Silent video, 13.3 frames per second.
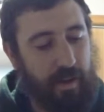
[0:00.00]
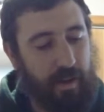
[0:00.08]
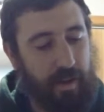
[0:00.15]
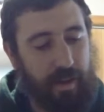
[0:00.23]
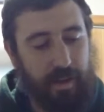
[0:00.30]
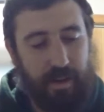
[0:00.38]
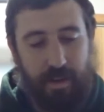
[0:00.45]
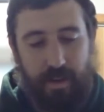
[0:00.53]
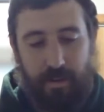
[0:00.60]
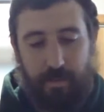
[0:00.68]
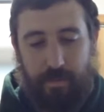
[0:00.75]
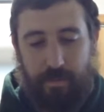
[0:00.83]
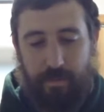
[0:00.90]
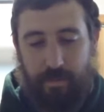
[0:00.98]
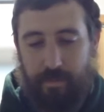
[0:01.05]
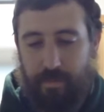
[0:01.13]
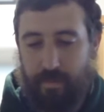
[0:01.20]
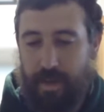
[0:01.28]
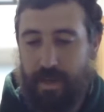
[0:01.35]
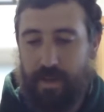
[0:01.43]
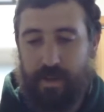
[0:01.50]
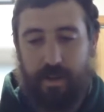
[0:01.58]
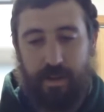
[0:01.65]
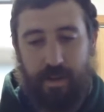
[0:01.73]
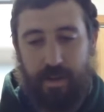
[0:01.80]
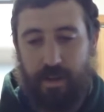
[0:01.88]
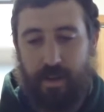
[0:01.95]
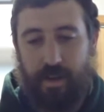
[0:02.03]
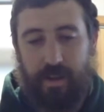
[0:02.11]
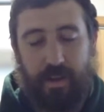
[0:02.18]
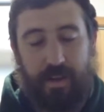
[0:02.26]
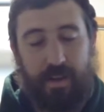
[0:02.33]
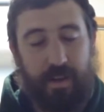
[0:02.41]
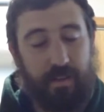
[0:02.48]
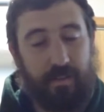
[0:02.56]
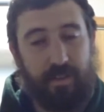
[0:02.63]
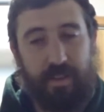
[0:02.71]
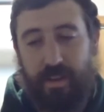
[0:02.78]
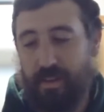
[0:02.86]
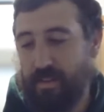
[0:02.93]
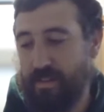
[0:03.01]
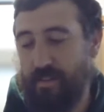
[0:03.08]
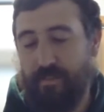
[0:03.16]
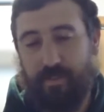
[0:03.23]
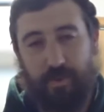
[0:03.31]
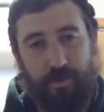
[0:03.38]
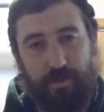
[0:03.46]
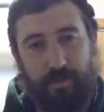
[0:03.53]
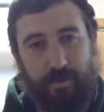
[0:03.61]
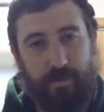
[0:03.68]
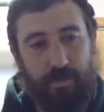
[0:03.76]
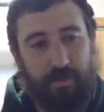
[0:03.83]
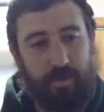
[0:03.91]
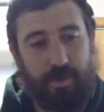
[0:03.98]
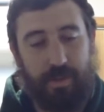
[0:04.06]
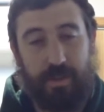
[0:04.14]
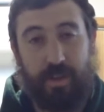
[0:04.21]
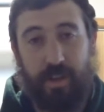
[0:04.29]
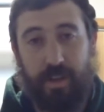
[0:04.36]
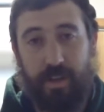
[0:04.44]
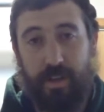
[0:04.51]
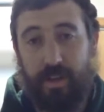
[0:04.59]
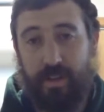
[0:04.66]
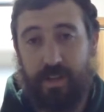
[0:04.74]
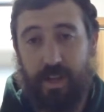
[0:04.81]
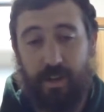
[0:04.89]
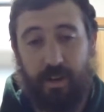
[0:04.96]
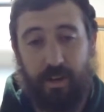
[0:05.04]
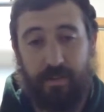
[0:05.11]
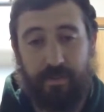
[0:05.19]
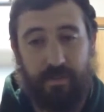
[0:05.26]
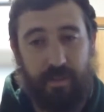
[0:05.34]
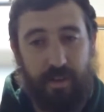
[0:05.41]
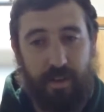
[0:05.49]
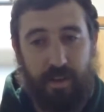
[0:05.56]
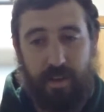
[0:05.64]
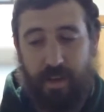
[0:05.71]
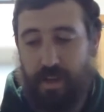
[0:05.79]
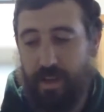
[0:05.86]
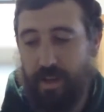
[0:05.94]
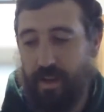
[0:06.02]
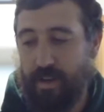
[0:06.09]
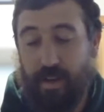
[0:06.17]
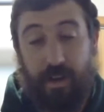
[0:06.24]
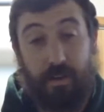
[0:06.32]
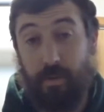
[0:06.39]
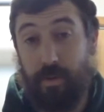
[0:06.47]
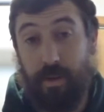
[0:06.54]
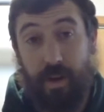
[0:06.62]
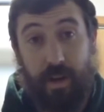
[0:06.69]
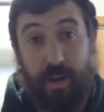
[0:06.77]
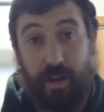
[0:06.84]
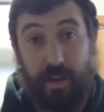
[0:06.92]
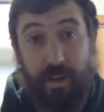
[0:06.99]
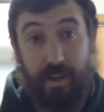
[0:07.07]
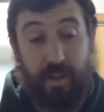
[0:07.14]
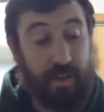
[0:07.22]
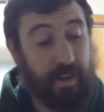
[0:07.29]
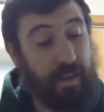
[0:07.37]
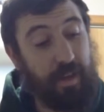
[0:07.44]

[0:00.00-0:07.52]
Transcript: I ended up, man, I did everything except for just cut the duck's head off, and the duck won't die. Like, it